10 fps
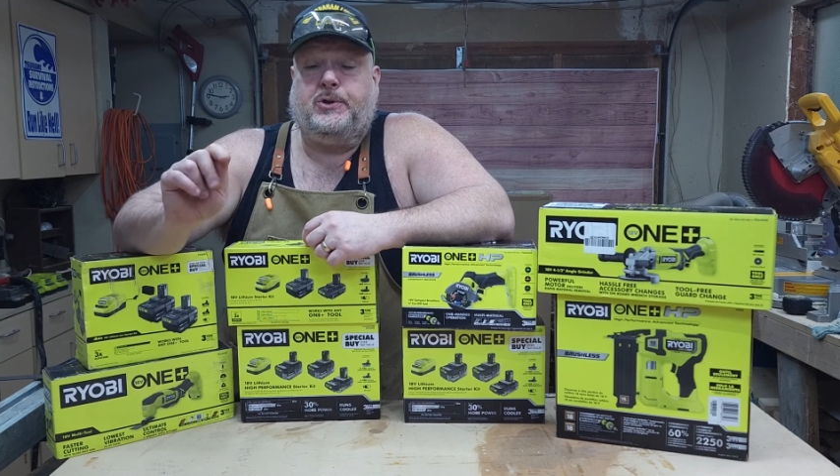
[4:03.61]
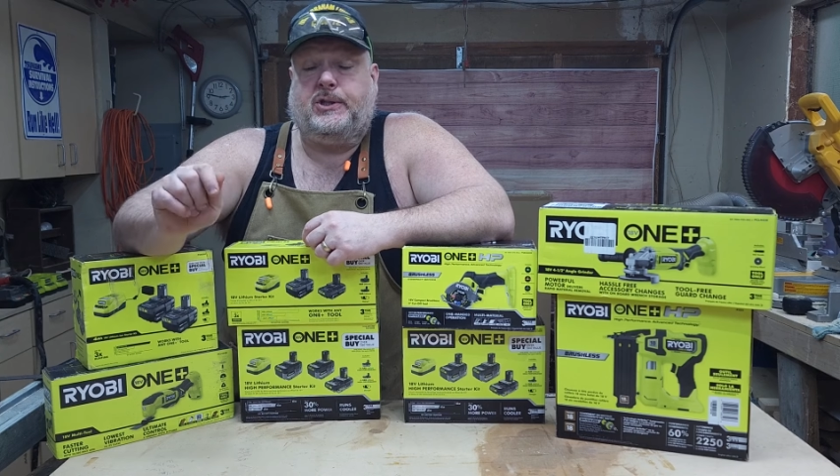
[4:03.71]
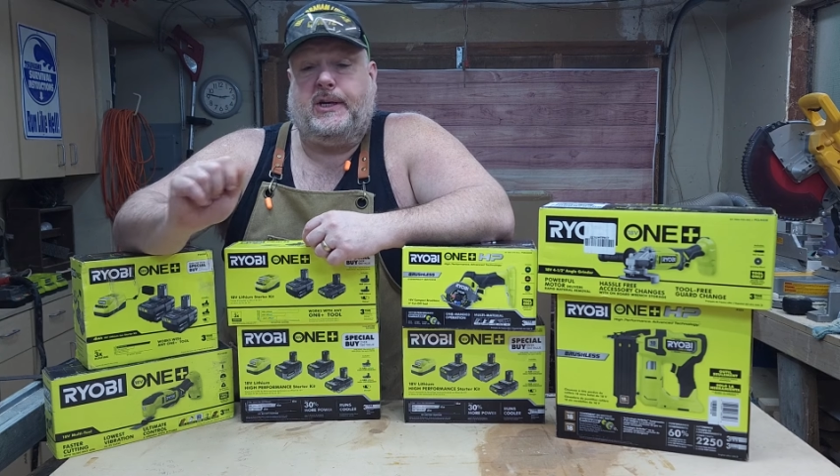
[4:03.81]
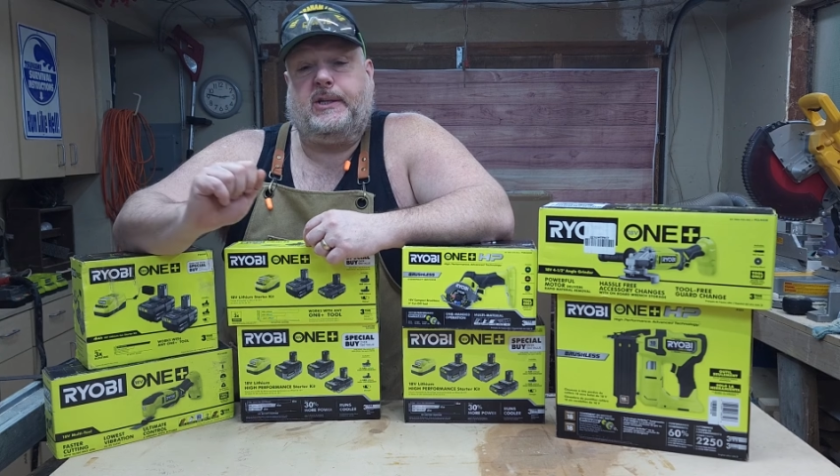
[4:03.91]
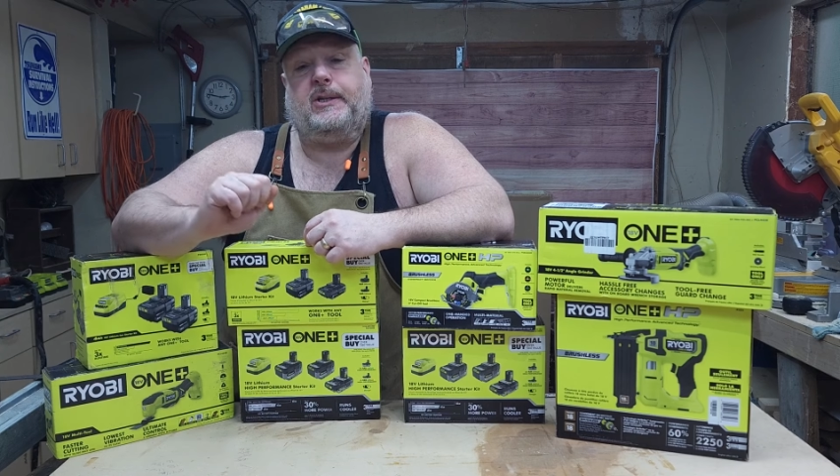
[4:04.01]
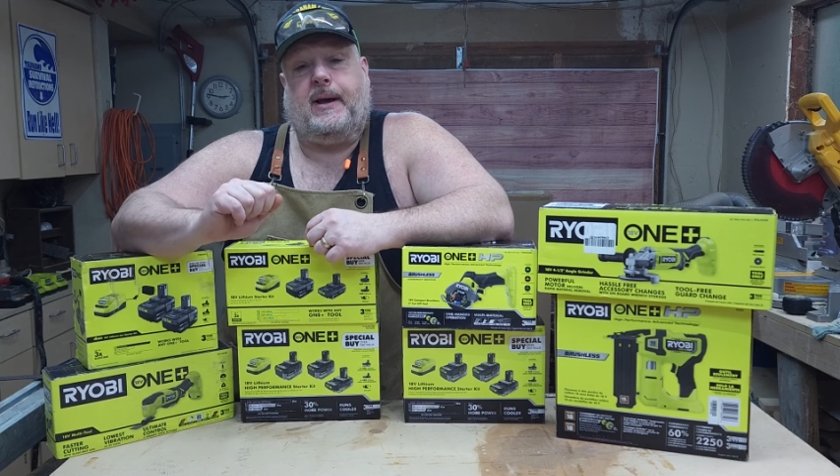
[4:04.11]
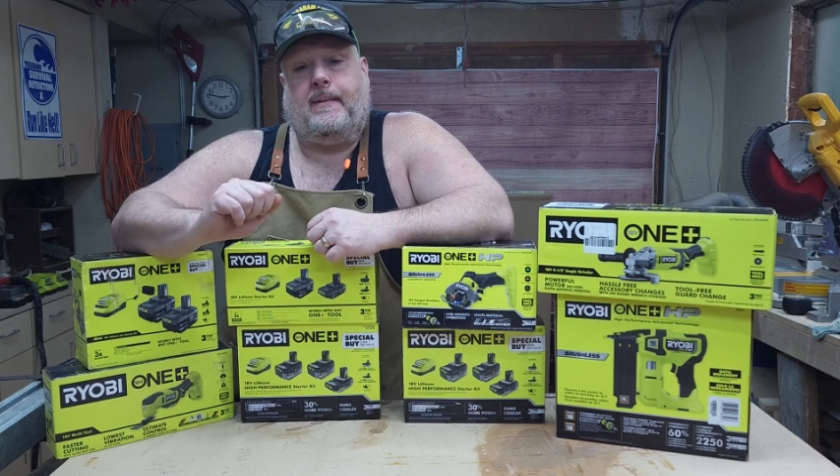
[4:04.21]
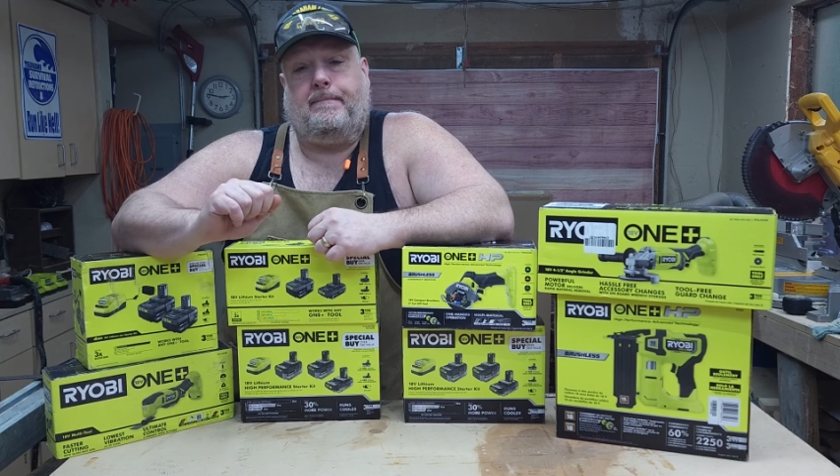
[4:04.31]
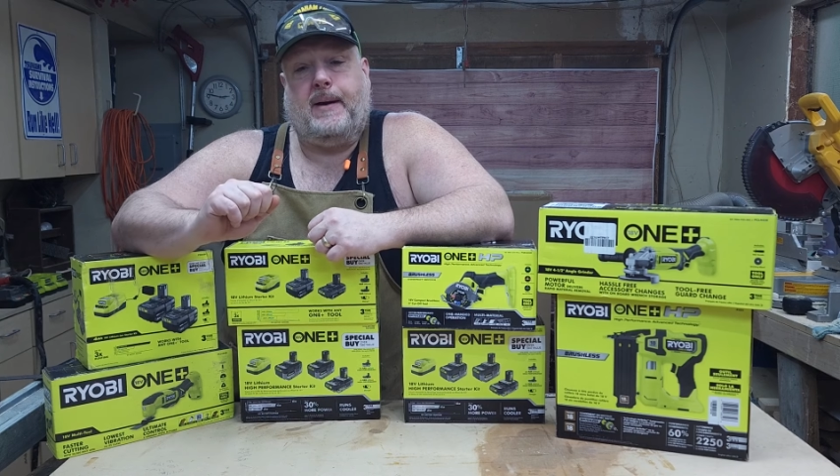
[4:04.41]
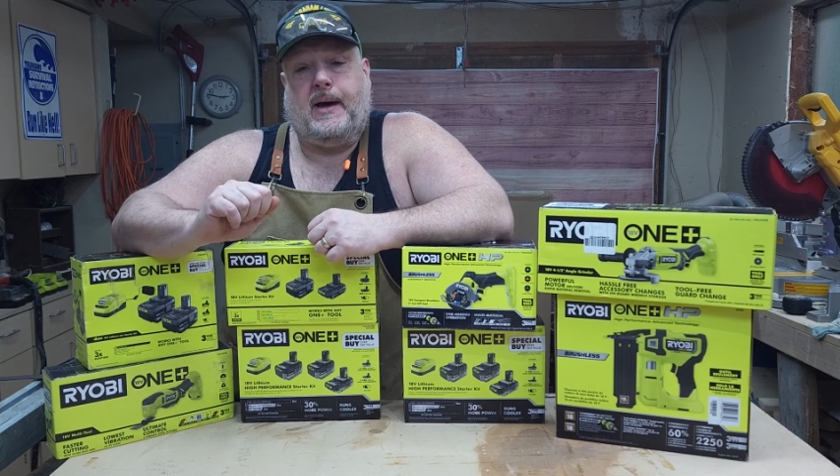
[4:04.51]
6
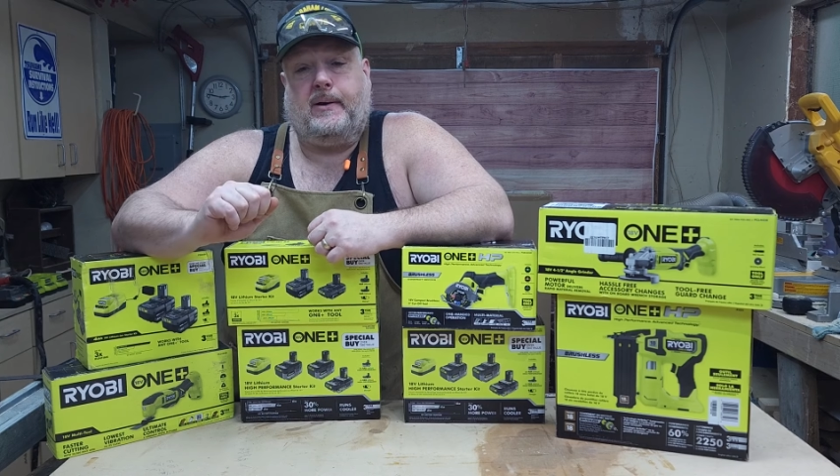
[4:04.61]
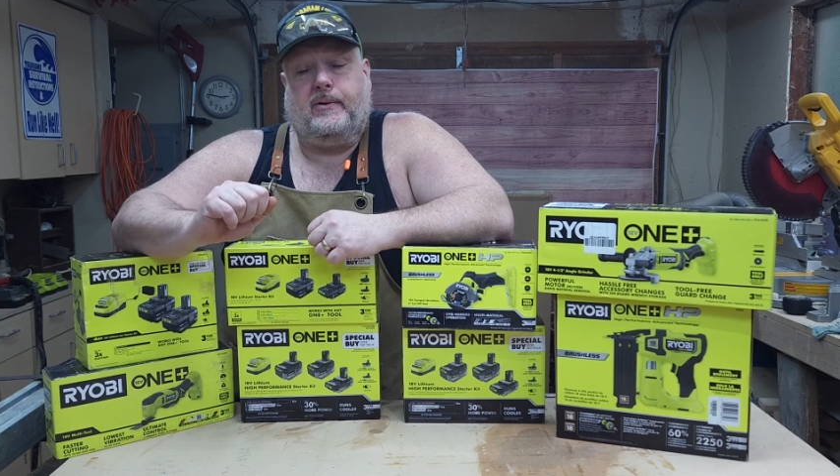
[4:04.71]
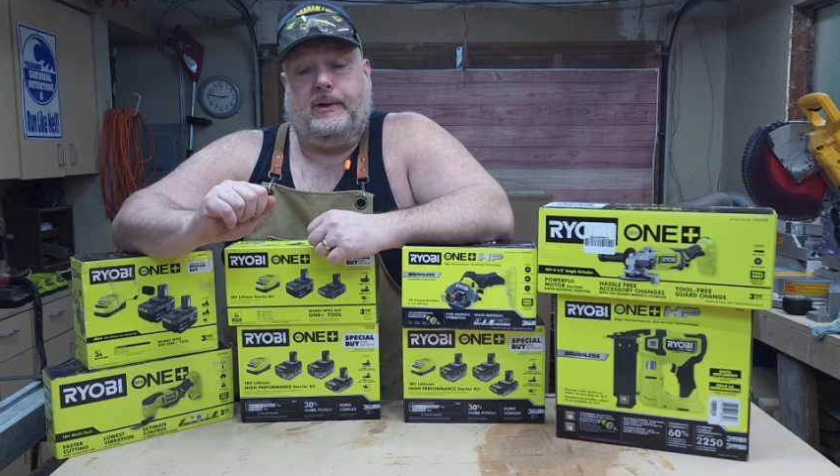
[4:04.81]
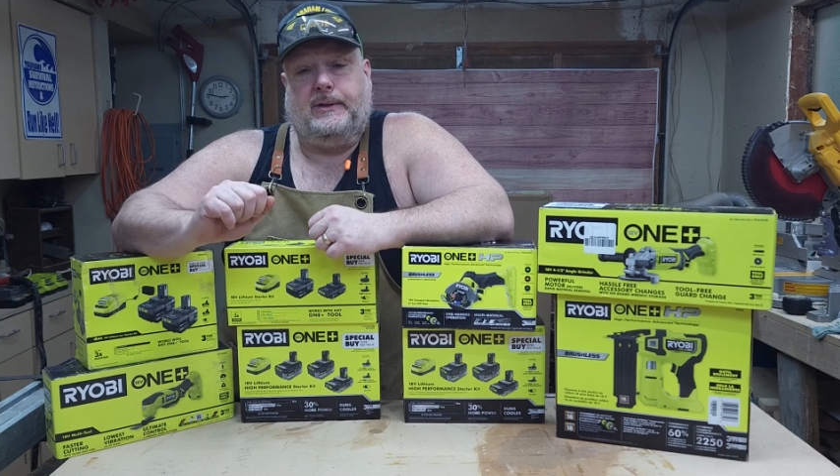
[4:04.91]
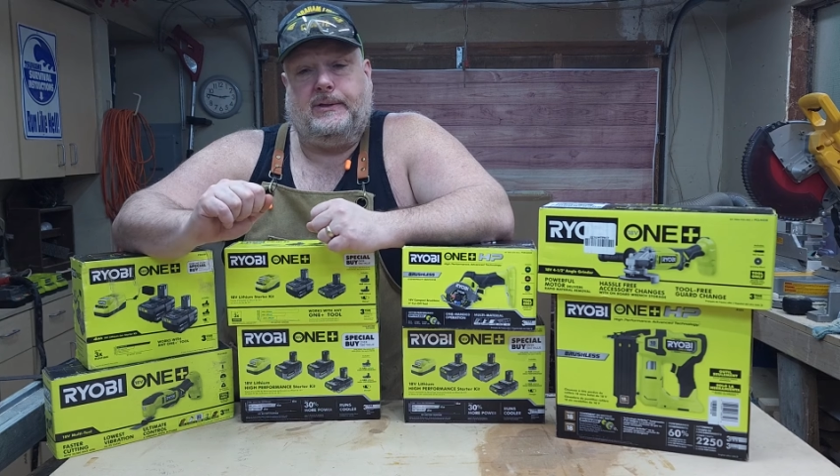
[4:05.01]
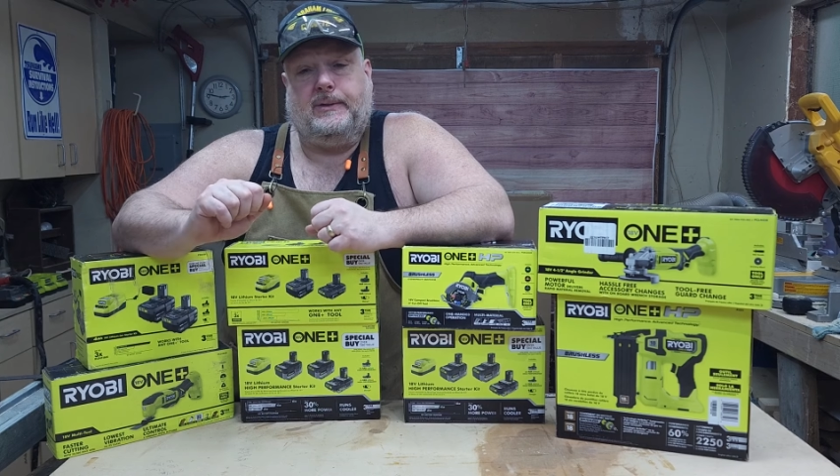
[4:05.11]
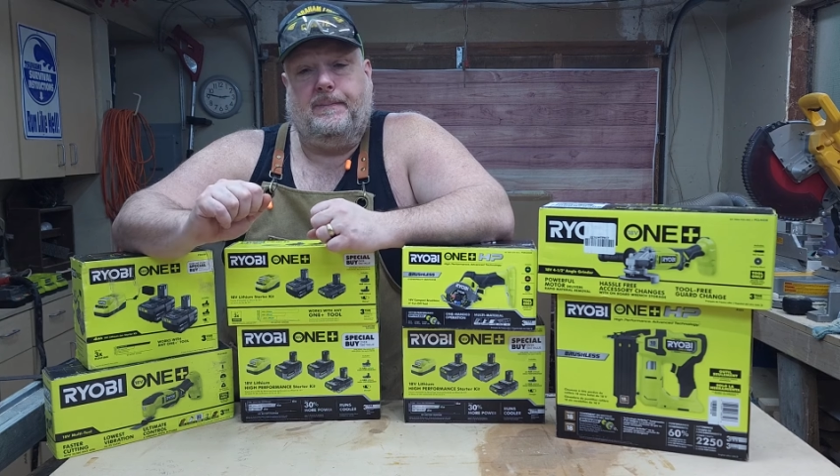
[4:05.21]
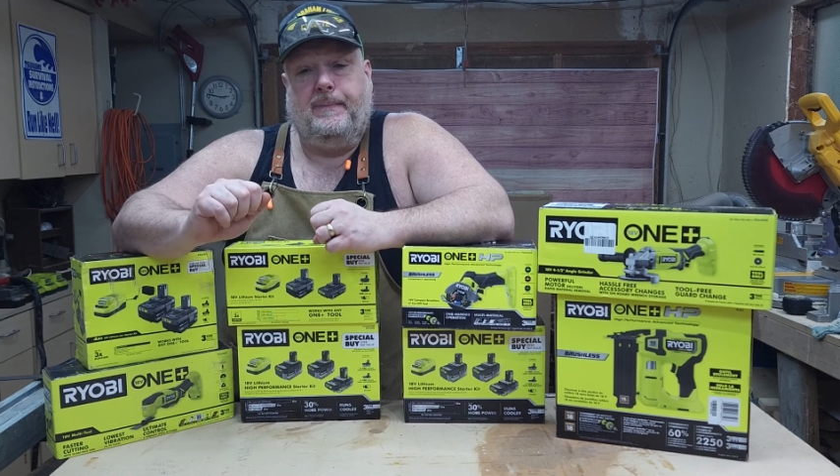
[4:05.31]
amp batteries.